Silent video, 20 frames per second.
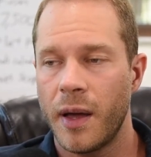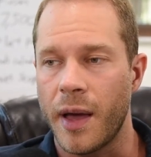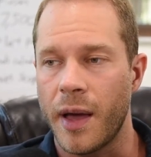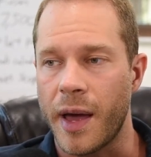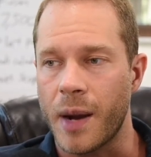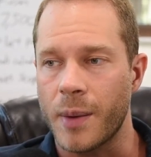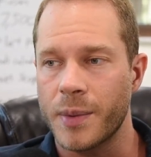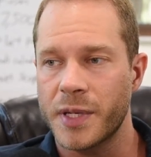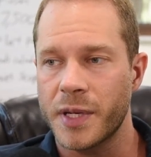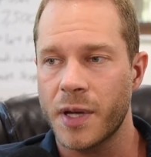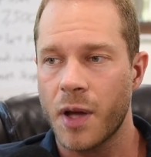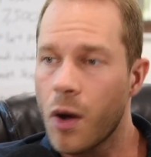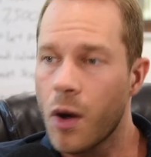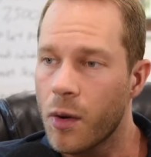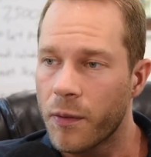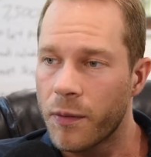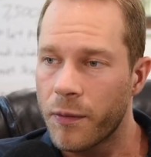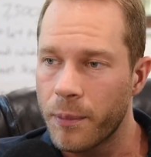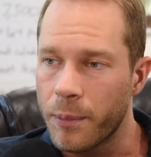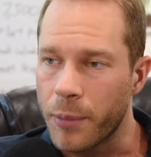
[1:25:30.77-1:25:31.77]
and i was like
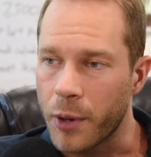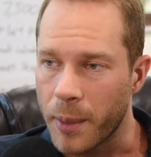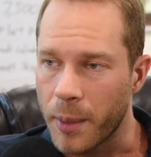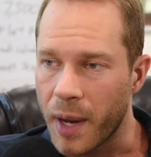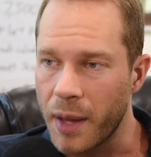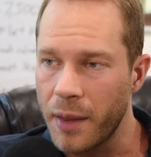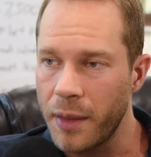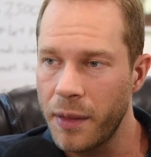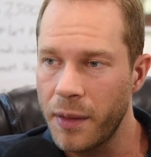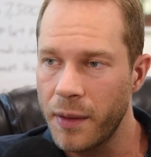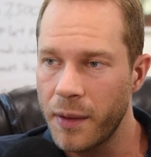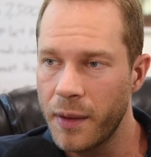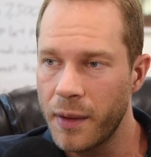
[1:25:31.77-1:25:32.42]
oh per month